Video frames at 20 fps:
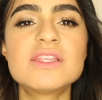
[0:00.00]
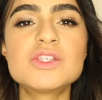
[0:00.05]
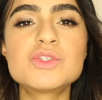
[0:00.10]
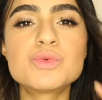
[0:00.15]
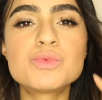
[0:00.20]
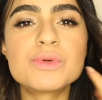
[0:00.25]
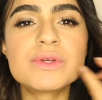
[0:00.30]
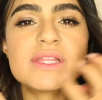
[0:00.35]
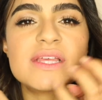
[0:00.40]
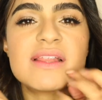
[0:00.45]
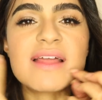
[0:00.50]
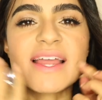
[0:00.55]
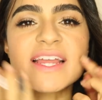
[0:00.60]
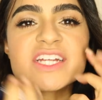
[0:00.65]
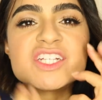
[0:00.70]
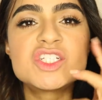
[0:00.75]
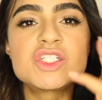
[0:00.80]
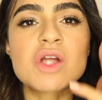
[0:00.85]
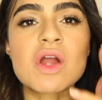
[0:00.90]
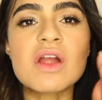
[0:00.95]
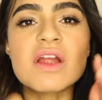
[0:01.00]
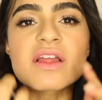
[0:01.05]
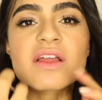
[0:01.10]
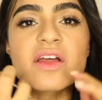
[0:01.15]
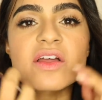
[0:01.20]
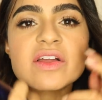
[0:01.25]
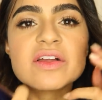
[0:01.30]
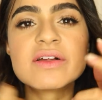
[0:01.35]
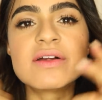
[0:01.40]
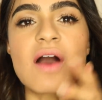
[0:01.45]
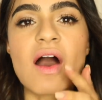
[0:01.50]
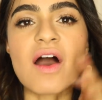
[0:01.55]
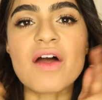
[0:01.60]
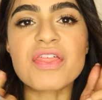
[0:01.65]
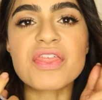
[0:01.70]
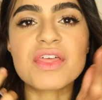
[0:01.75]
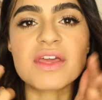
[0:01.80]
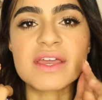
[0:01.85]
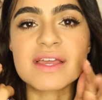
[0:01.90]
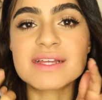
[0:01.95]
These really like dark
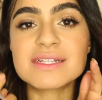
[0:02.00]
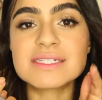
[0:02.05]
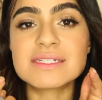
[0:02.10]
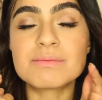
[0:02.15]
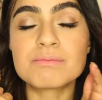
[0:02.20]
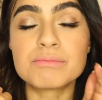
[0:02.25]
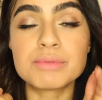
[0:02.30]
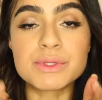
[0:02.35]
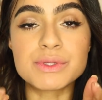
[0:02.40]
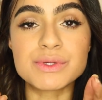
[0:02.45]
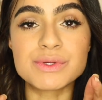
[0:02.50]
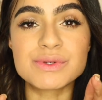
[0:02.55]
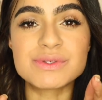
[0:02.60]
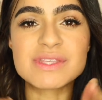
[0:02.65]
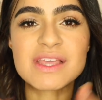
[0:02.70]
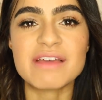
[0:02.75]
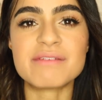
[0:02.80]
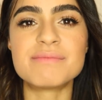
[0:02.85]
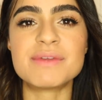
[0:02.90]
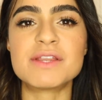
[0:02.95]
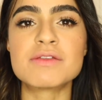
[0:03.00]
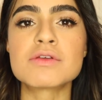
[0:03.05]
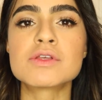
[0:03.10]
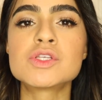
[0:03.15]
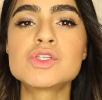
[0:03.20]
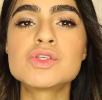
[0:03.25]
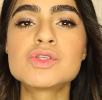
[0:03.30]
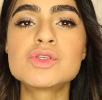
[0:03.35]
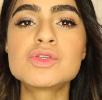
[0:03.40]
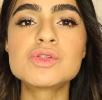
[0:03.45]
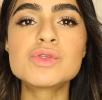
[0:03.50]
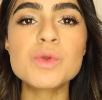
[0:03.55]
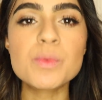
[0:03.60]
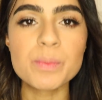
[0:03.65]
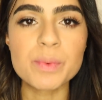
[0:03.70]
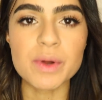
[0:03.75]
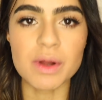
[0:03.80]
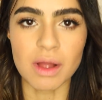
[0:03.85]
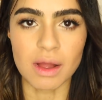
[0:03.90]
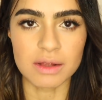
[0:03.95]
gothic blues have been
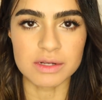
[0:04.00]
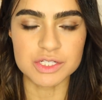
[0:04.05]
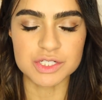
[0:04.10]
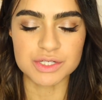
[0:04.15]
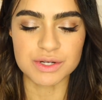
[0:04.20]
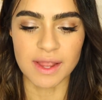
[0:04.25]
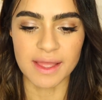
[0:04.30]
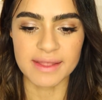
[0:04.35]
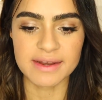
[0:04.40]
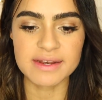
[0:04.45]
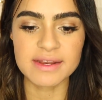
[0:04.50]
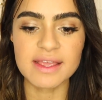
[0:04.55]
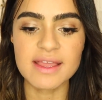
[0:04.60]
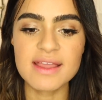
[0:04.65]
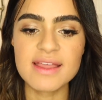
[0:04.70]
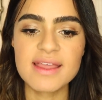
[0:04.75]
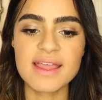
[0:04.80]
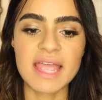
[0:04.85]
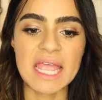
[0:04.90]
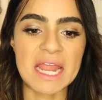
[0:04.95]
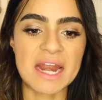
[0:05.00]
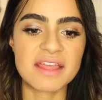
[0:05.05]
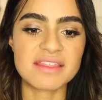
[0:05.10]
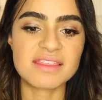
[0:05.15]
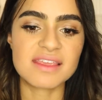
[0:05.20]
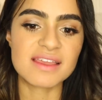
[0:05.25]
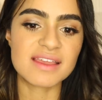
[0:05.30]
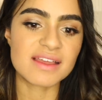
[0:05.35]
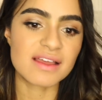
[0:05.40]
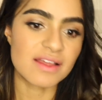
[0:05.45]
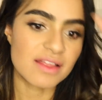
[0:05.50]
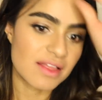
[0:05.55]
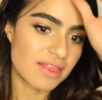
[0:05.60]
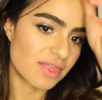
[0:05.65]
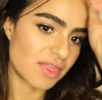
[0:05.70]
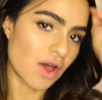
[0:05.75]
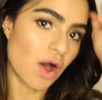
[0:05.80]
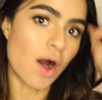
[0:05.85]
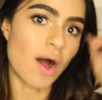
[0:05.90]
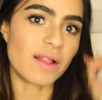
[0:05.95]
super on trend and I think
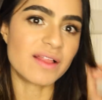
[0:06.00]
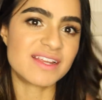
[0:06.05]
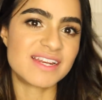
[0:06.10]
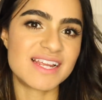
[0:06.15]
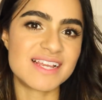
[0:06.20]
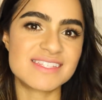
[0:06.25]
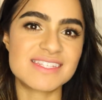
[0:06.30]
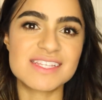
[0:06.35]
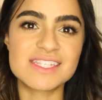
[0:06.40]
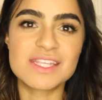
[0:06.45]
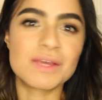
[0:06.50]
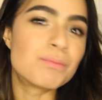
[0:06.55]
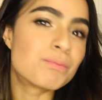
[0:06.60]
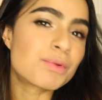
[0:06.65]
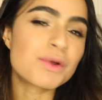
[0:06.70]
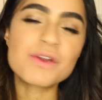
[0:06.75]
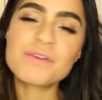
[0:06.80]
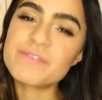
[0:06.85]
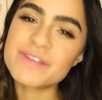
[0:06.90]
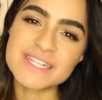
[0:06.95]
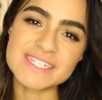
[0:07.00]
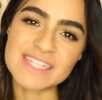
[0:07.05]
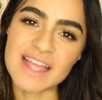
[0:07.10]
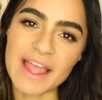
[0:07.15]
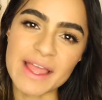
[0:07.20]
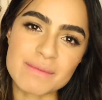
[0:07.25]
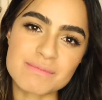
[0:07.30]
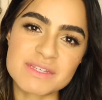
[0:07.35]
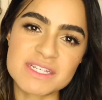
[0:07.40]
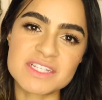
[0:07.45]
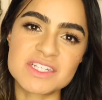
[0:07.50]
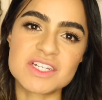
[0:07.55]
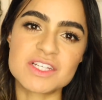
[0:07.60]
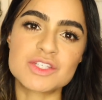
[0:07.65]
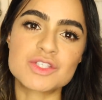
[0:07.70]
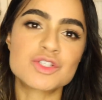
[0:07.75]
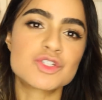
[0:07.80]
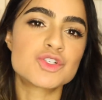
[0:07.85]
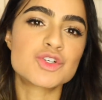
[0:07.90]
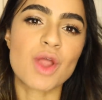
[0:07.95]
the holidays is the perfect time to
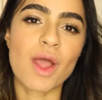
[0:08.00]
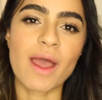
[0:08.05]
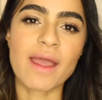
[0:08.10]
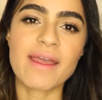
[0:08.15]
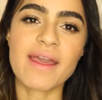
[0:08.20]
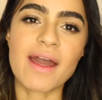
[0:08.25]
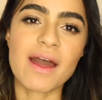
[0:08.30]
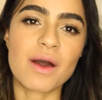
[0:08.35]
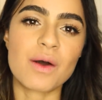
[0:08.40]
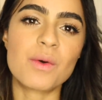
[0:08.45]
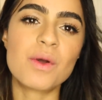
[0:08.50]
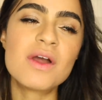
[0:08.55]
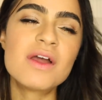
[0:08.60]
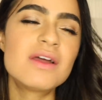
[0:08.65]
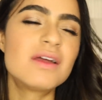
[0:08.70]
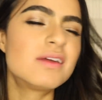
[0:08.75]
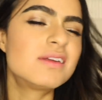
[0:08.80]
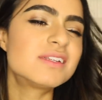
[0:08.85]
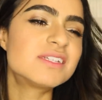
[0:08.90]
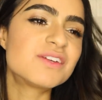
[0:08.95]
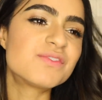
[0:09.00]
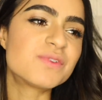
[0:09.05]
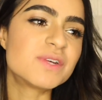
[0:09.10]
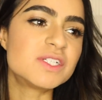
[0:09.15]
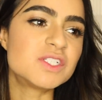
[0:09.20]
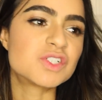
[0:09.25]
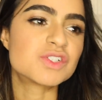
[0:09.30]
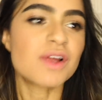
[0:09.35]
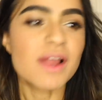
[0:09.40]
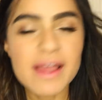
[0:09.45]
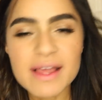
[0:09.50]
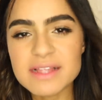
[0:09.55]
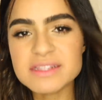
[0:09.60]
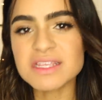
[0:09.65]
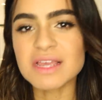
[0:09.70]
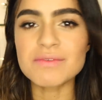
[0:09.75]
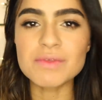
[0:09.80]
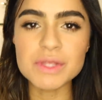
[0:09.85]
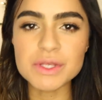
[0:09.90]
just try out different trends, have